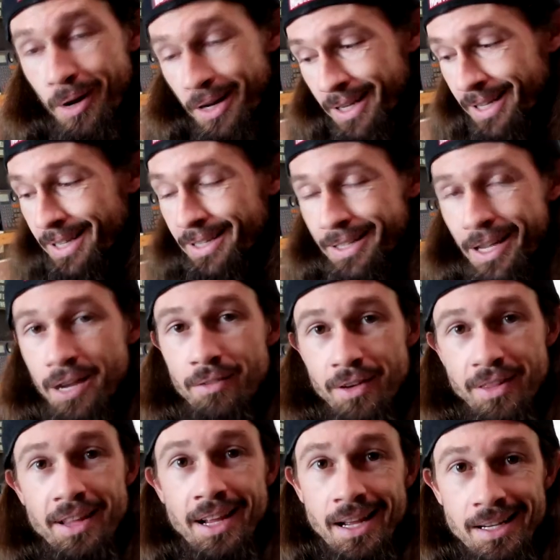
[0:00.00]
I can get to
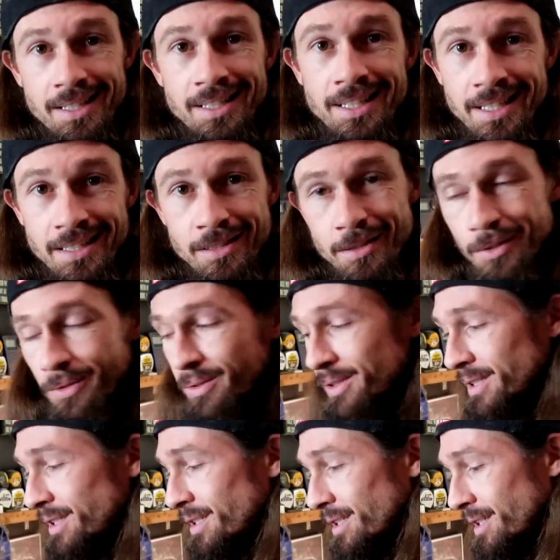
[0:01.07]
everything I need to get to.
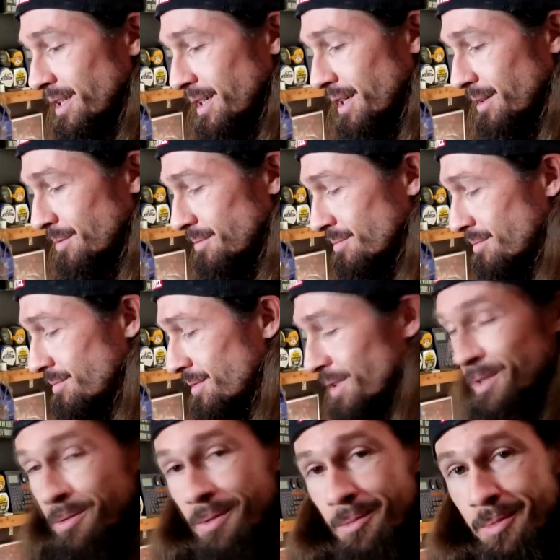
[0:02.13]
So
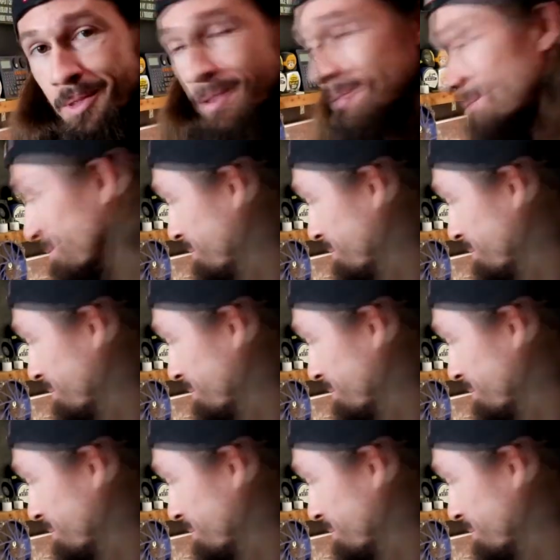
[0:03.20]
that's what I'm going to do.